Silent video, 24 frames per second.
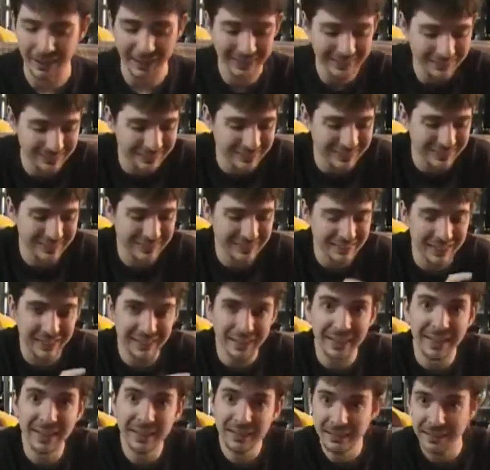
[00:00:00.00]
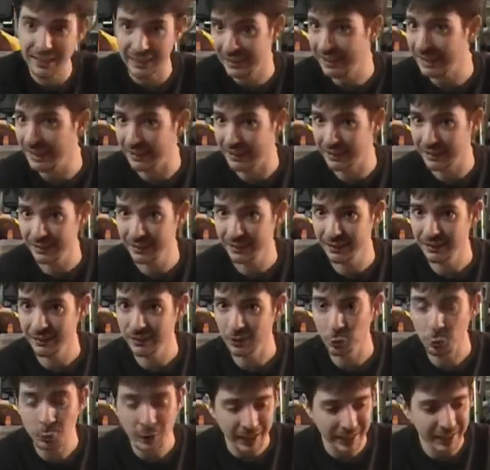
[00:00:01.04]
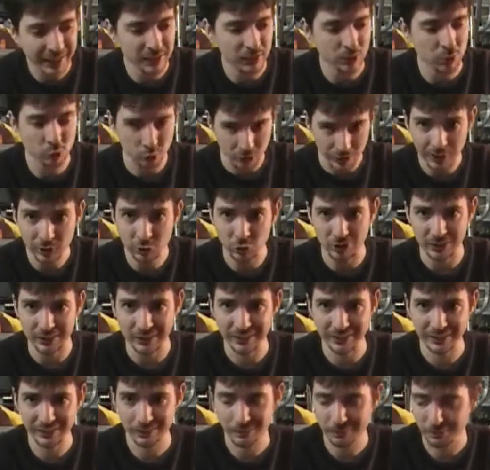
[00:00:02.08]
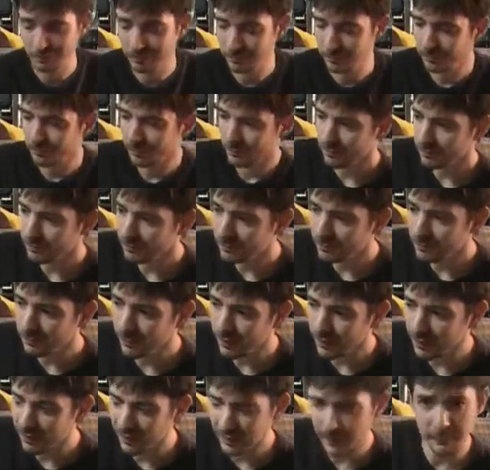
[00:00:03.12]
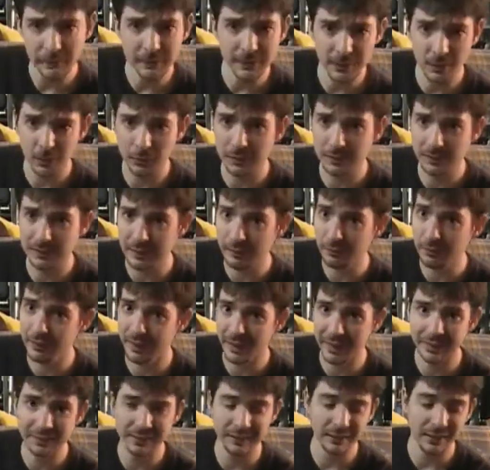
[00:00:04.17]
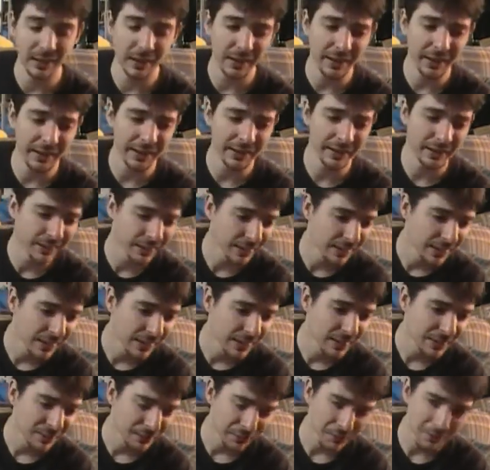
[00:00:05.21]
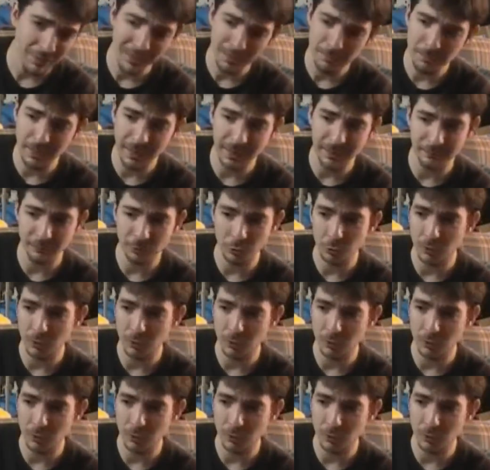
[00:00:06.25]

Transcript: It's in ink. You can't change it. Episodes 7, 8, and 9, they might